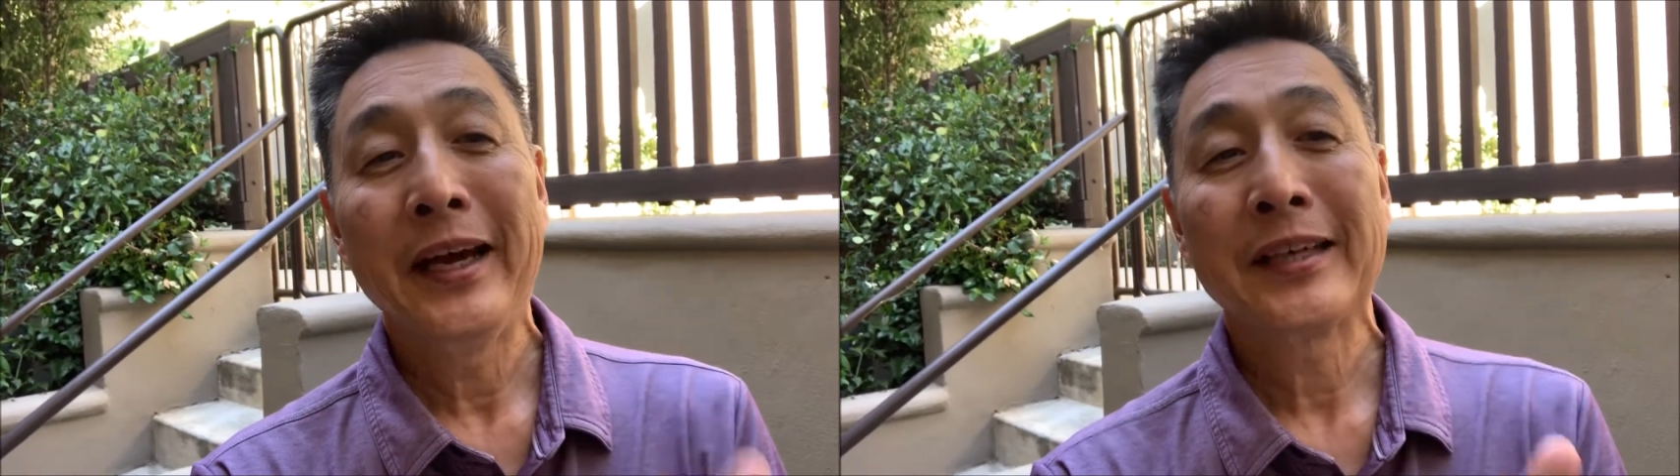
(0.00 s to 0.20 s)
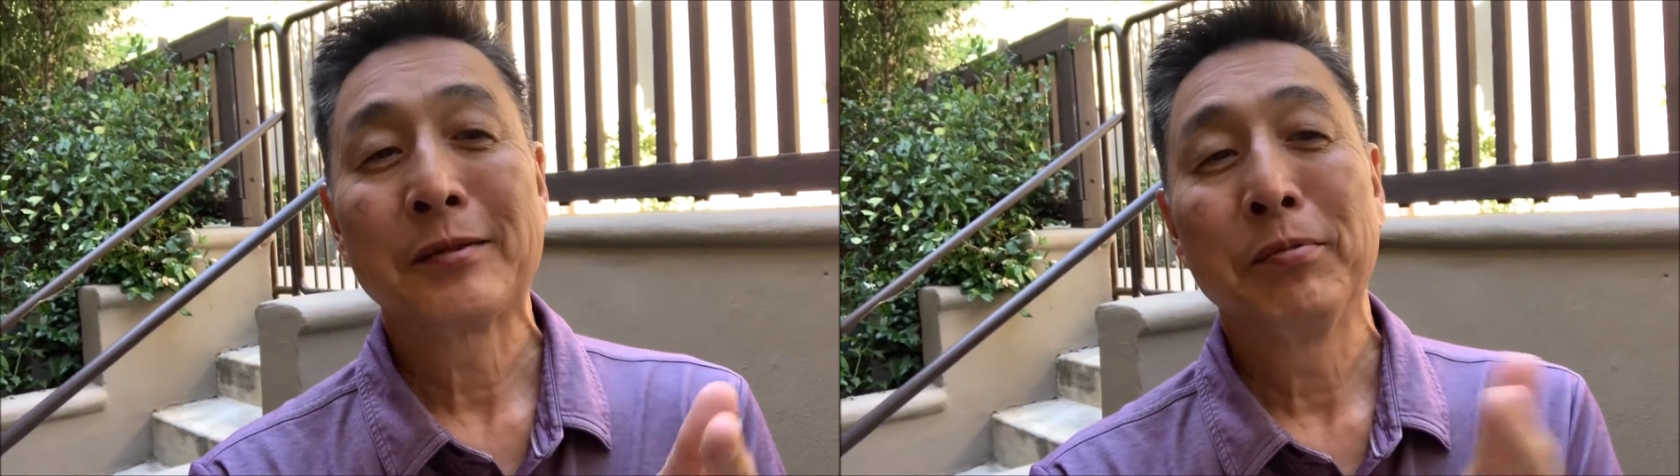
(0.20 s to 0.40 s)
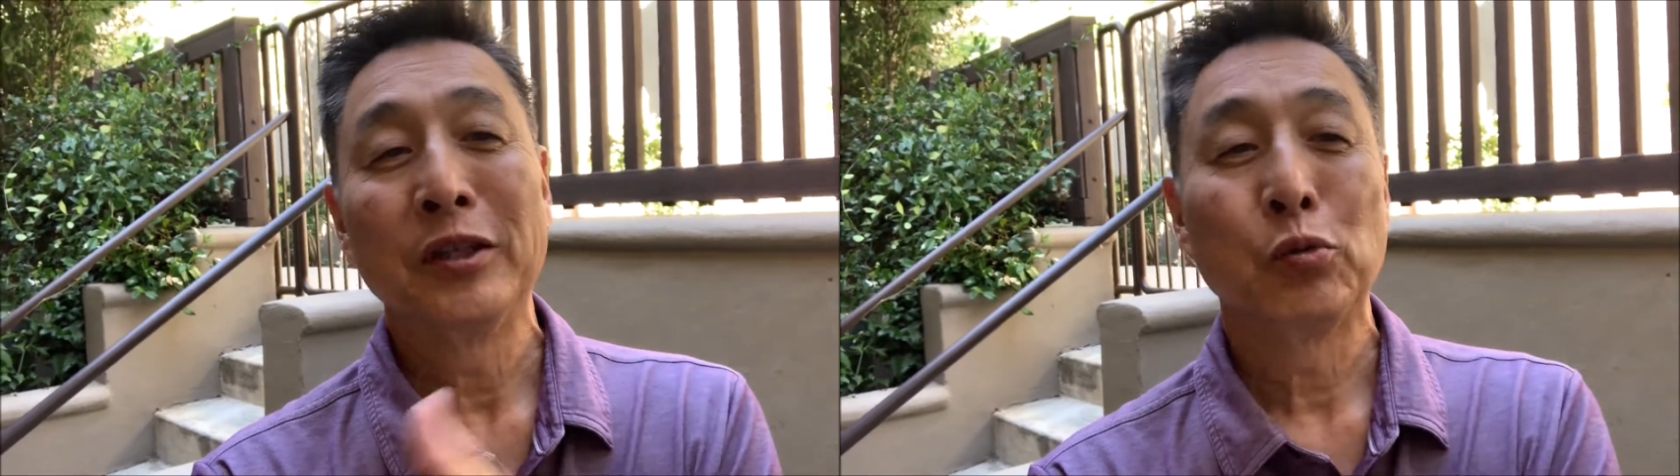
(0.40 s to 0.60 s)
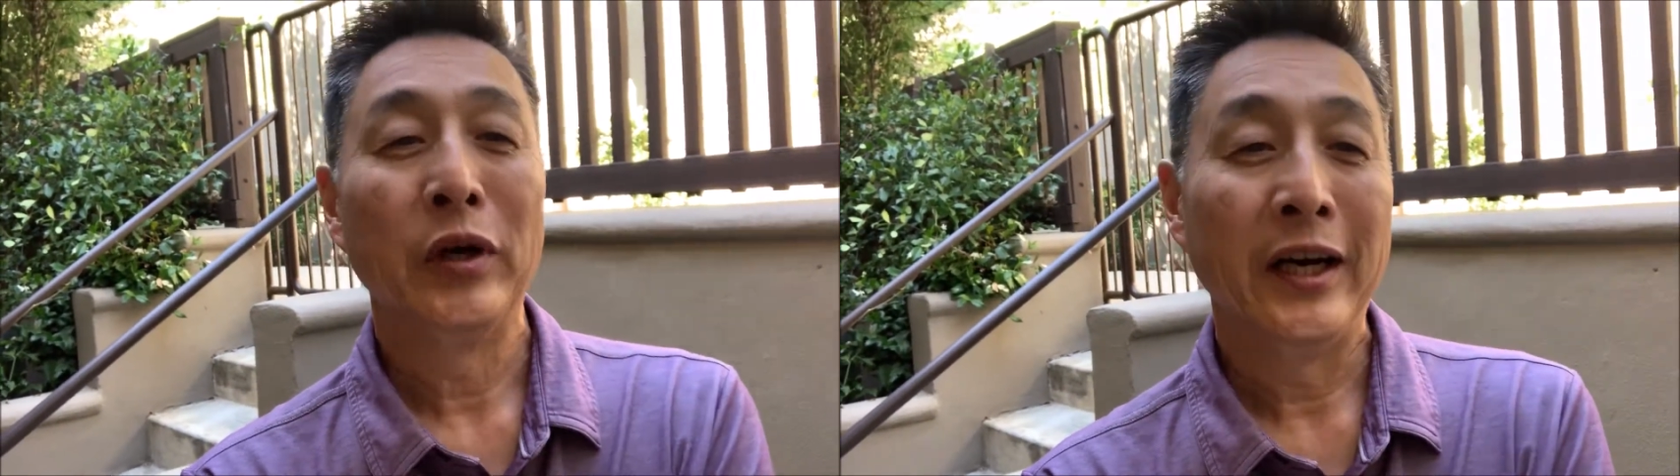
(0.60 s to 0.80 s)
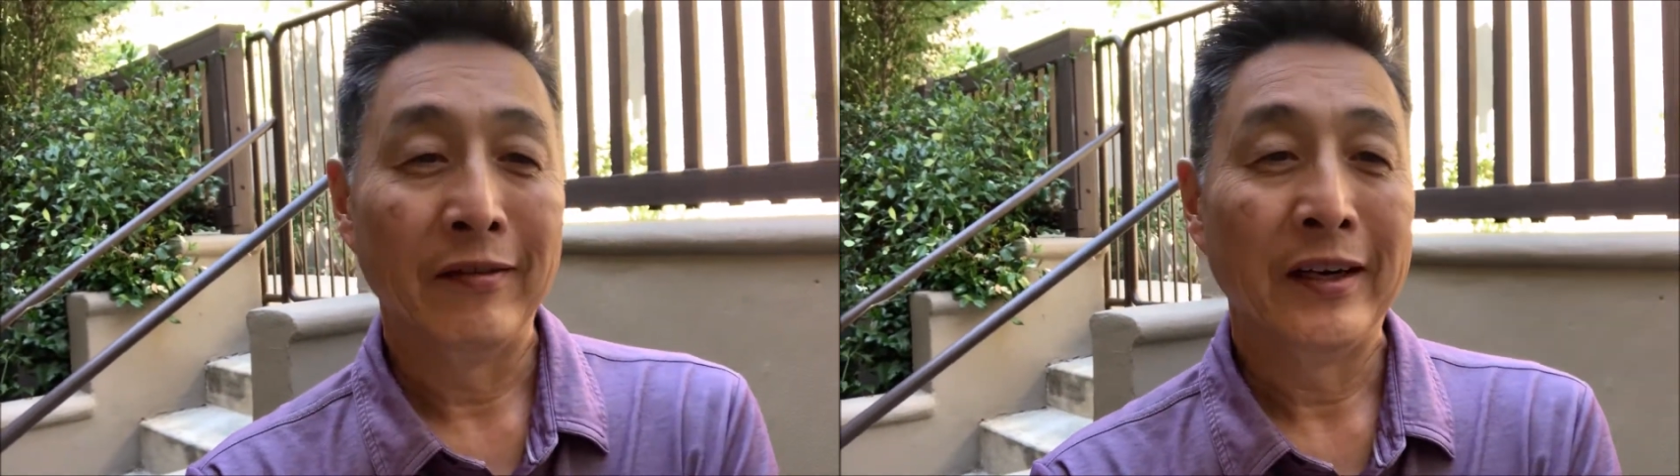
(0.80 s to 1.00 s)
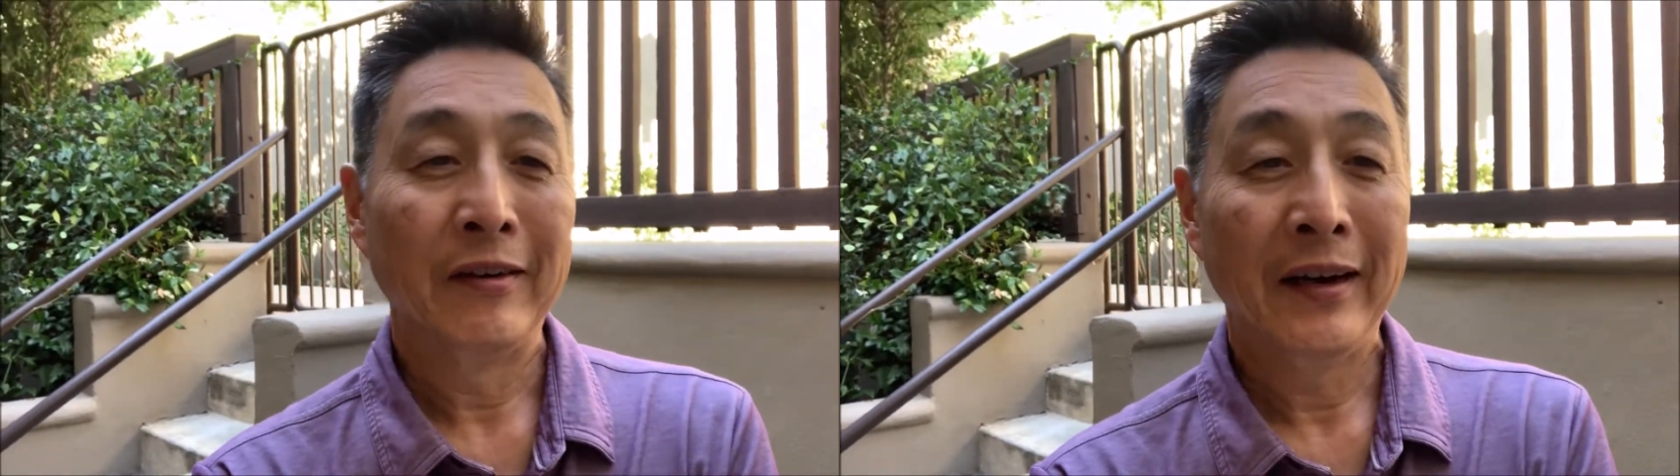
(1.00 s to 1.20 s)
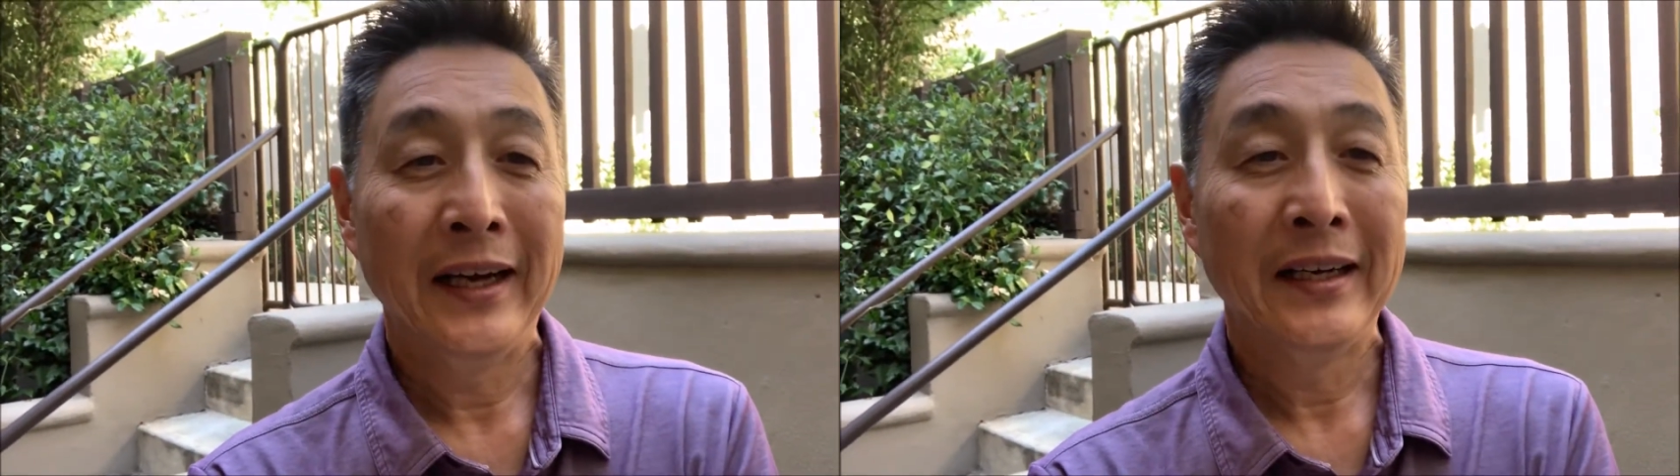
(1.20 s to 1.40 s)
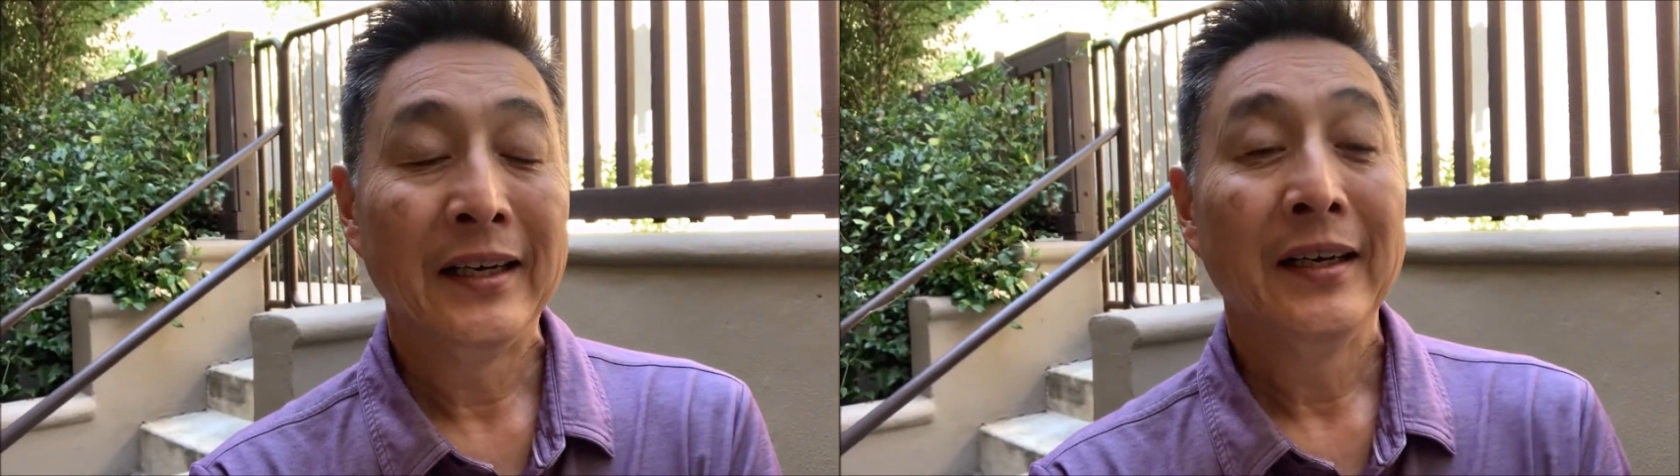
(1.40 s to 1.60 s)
X plus whatever, right?